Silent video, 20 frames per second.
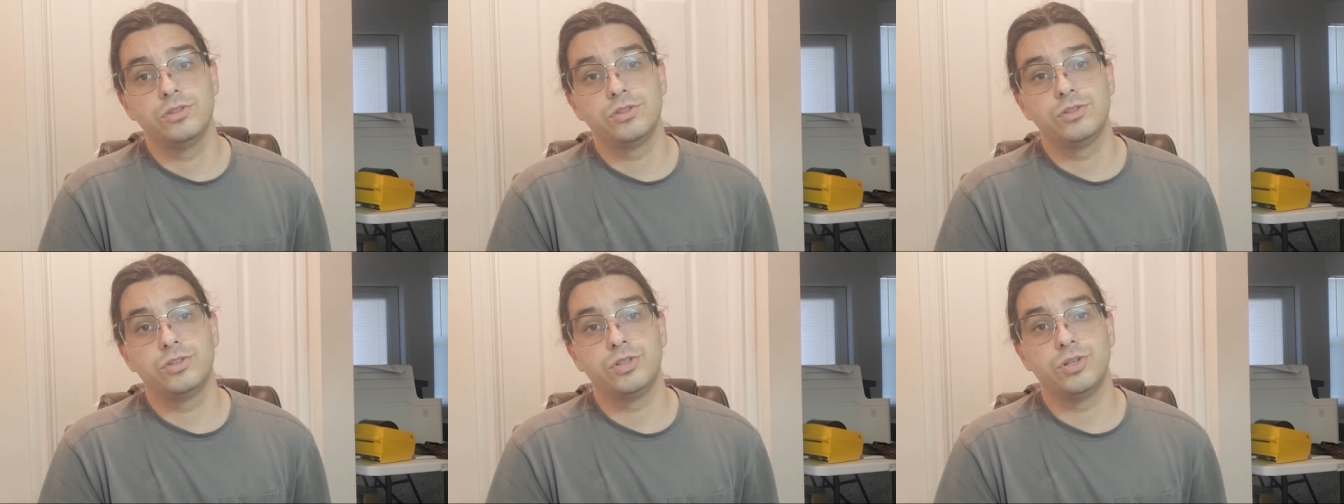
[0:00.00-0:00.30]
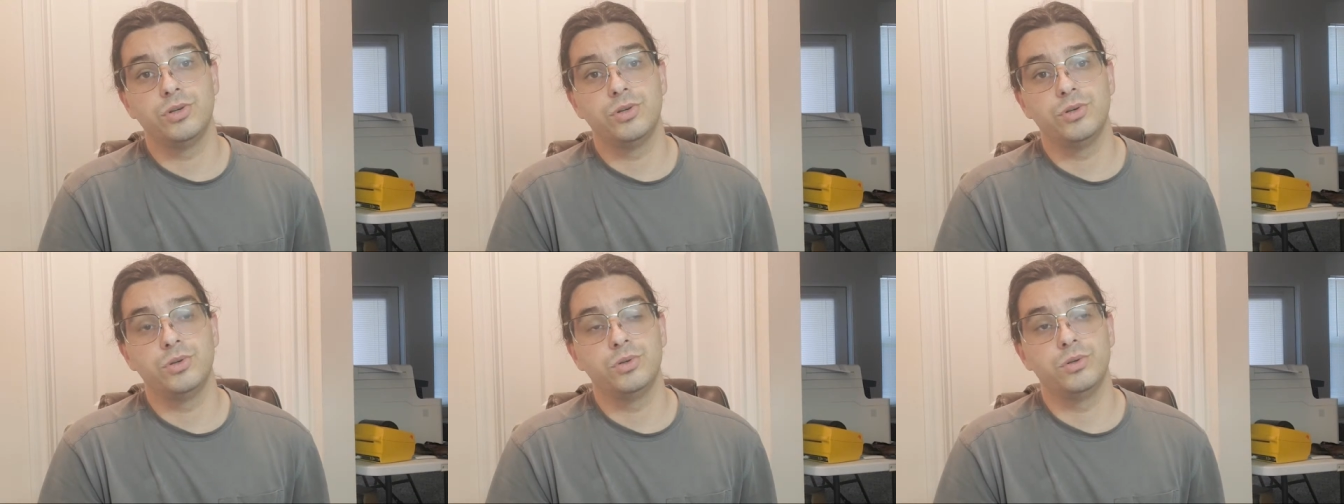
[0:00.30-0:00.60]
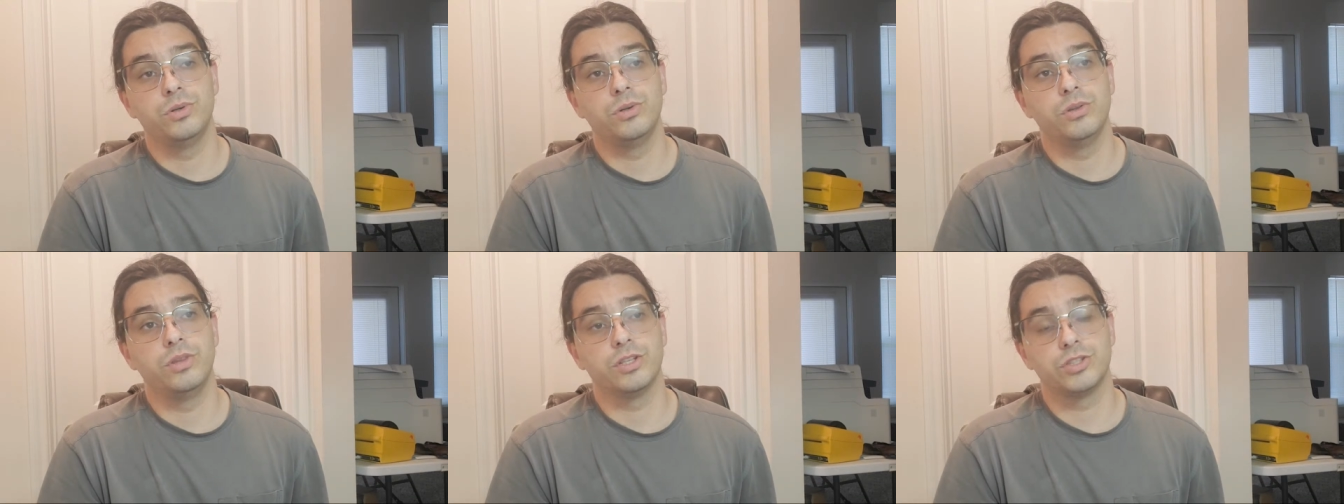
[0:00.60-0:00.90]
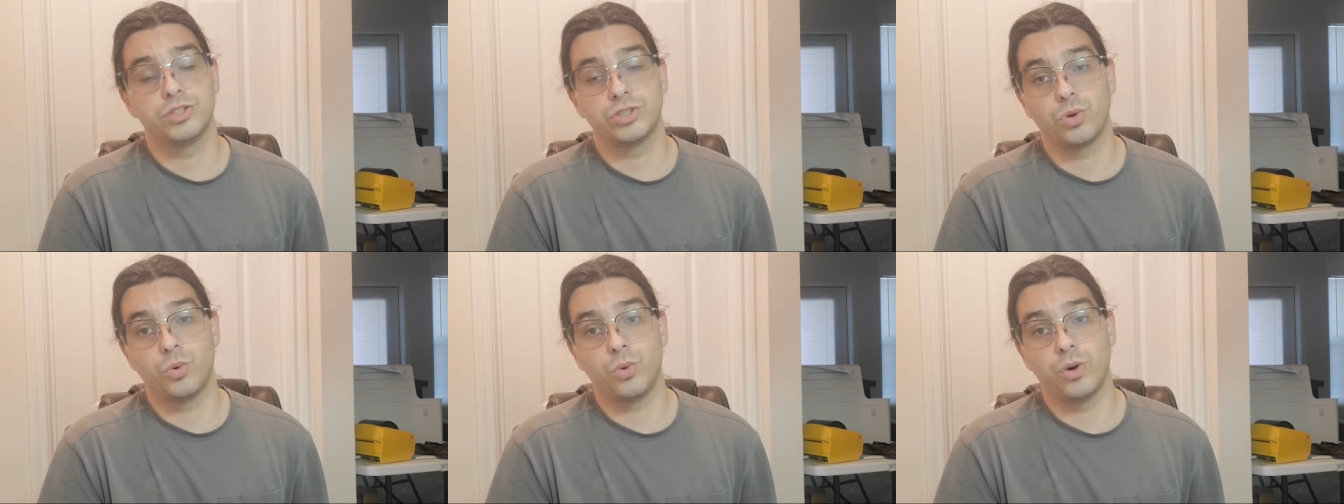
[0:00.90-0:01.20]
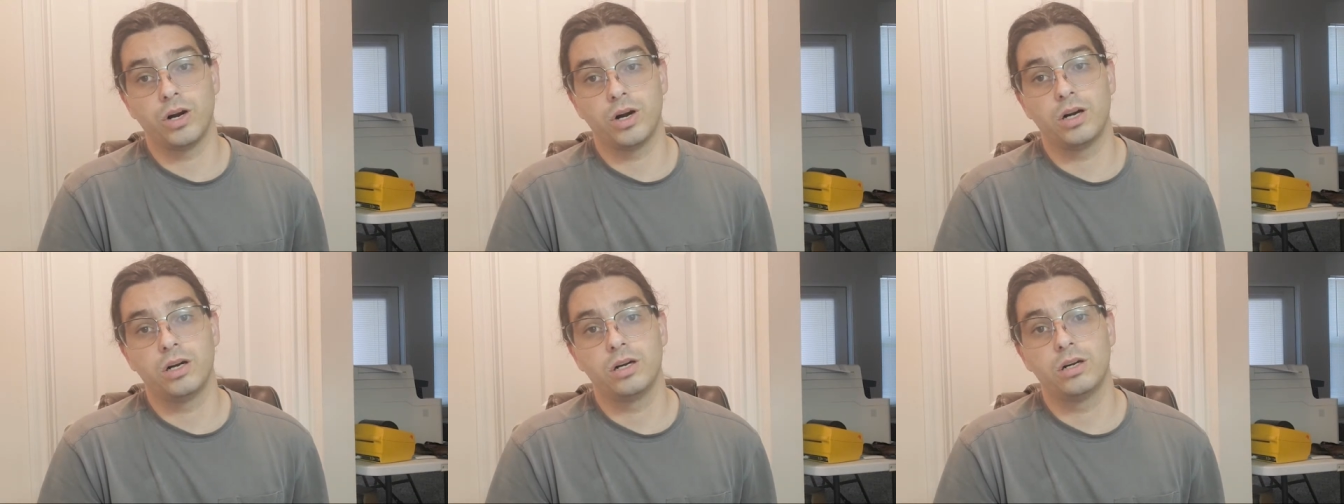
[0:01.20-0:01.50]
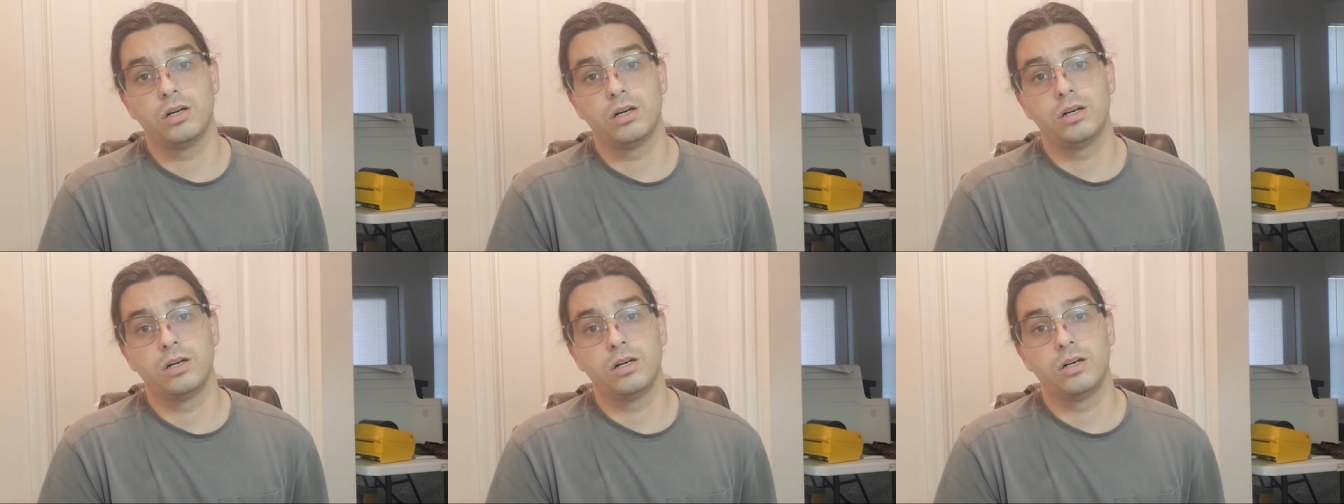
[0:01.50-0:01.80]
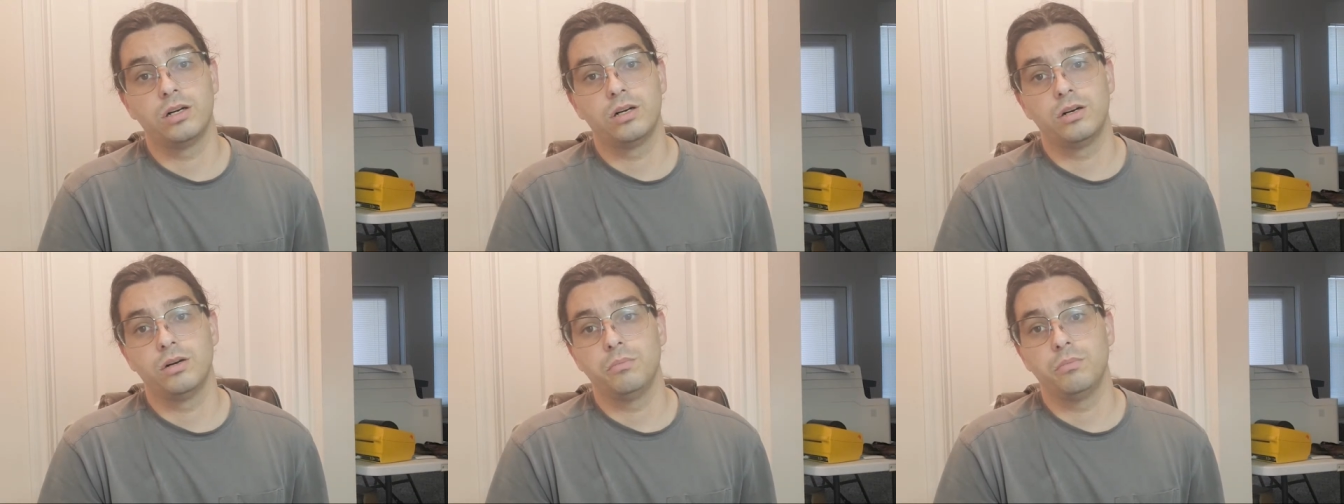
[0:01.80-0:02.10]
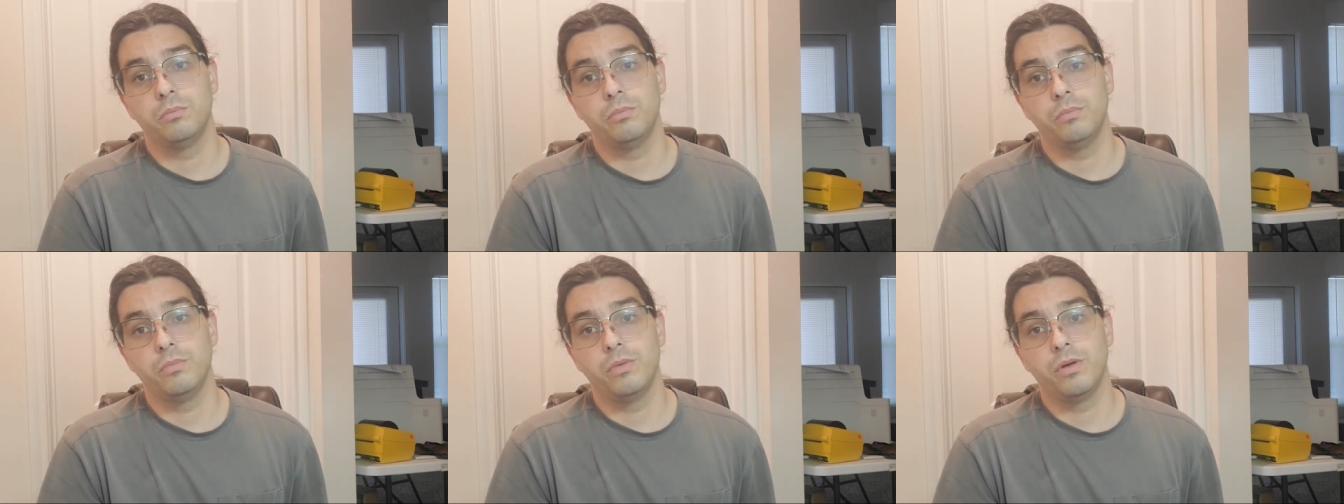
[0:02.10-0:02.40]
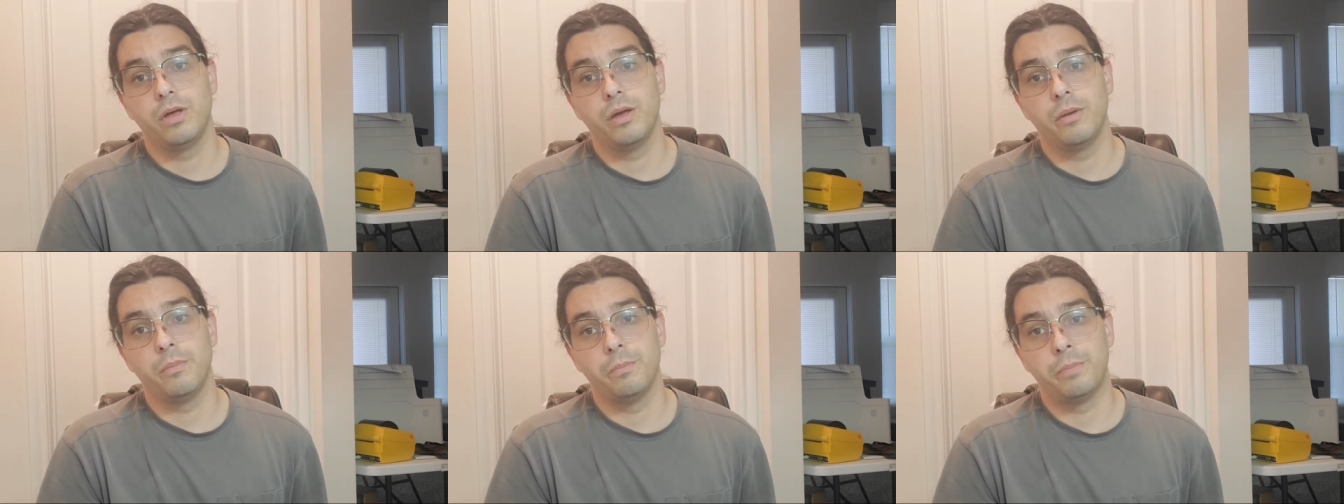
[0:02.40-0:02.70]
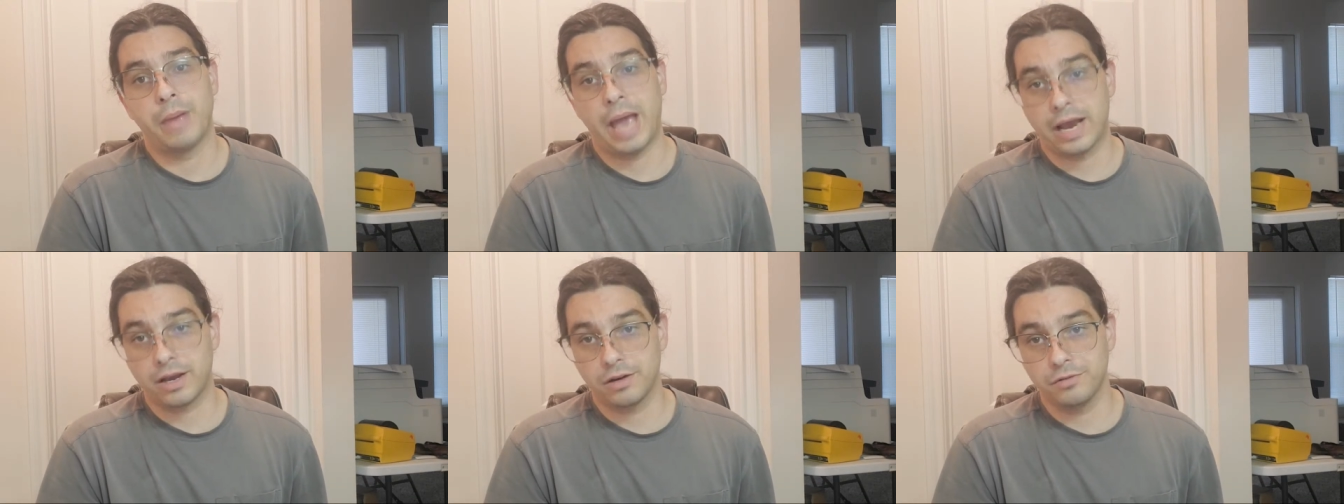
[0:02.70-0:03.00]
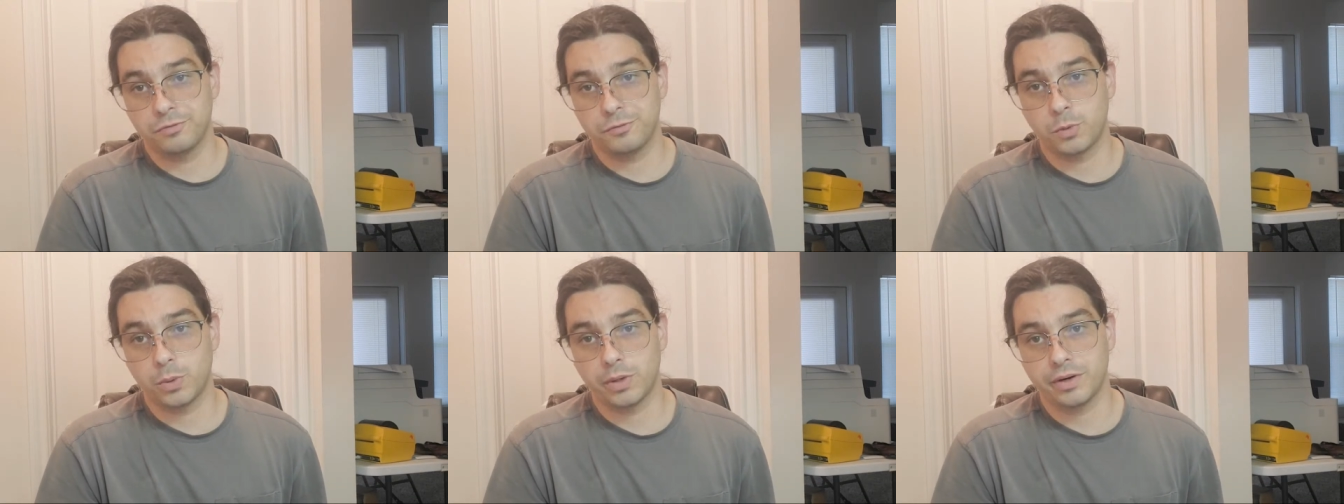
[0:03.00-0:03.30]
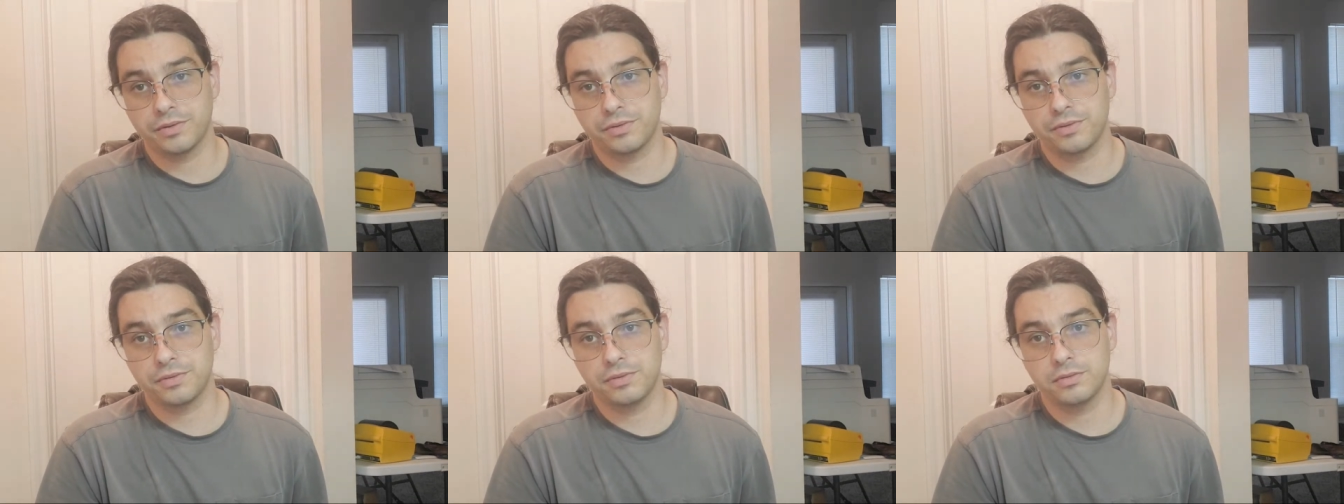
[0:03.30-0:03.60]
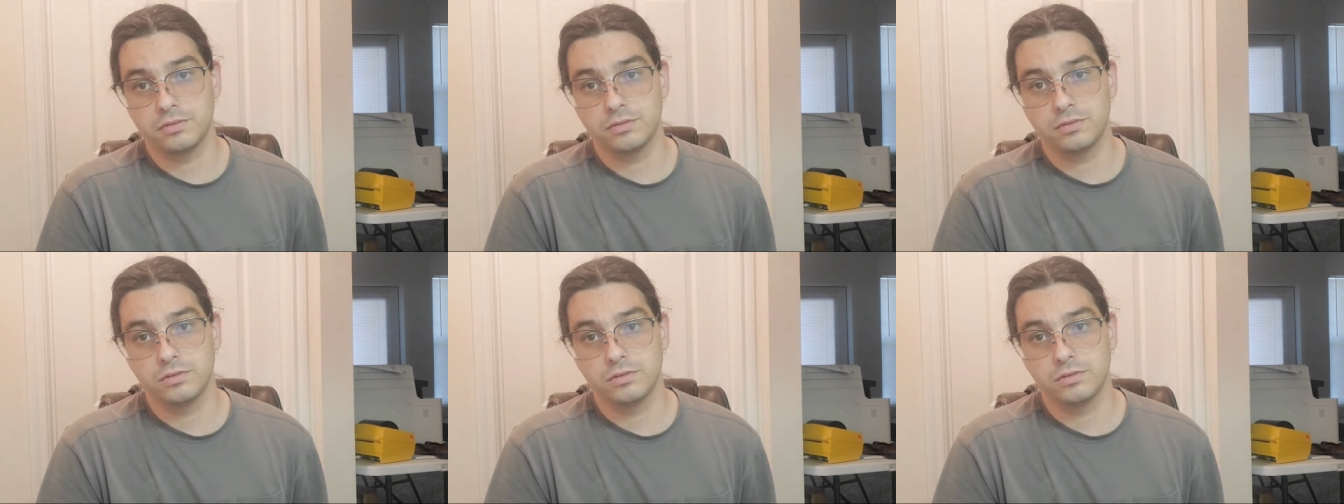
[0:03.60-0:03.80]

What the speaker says: to the store back and forth.